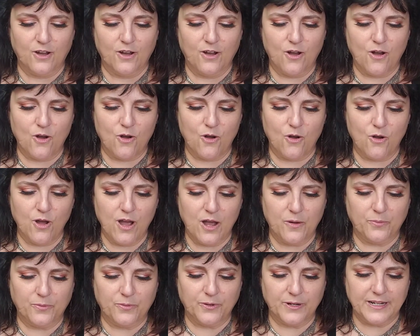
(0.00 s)
Oh, how
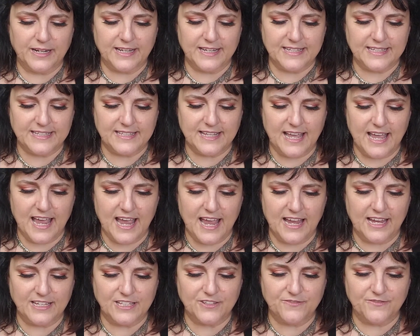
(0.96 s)
pretty is that?
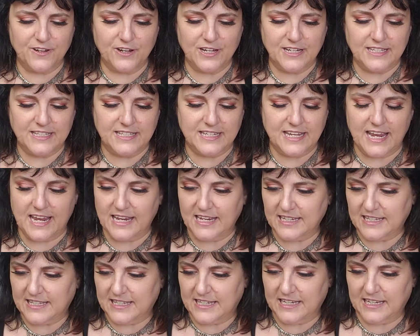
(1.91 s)
It's very
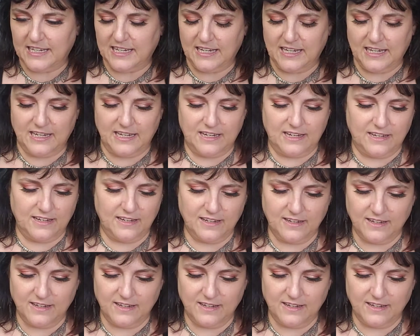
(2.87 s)
dainty.